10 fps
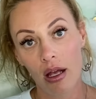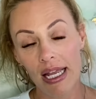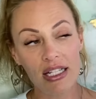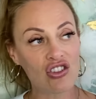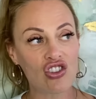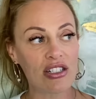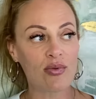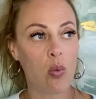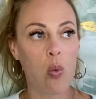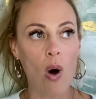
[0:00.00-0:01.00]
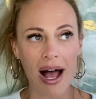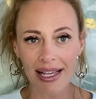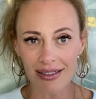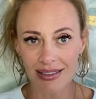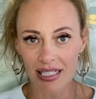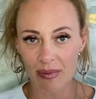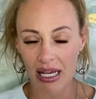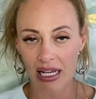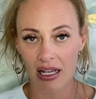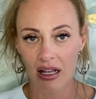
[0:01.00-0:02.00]
it's just wild to
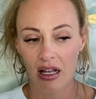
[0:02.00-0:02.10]
me.